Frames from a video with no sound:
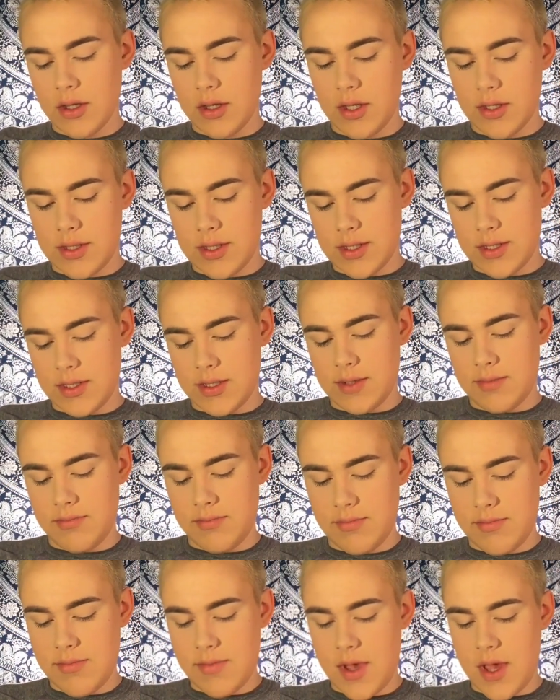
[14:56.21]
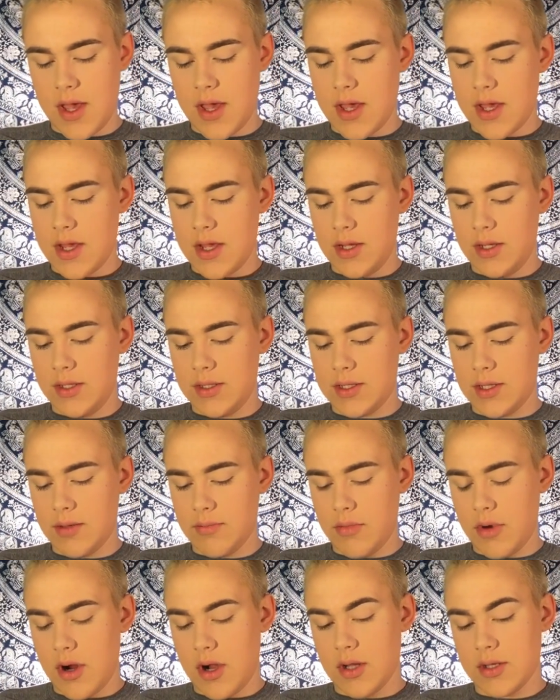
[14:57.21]
This is an
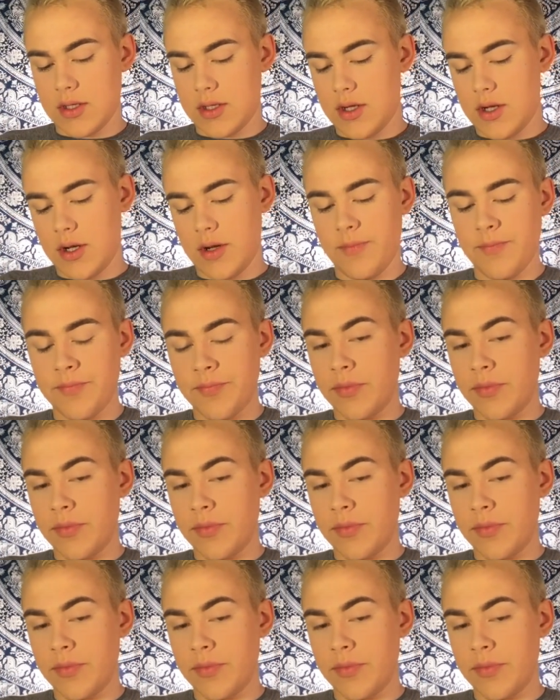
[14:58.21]
amazing bronzer.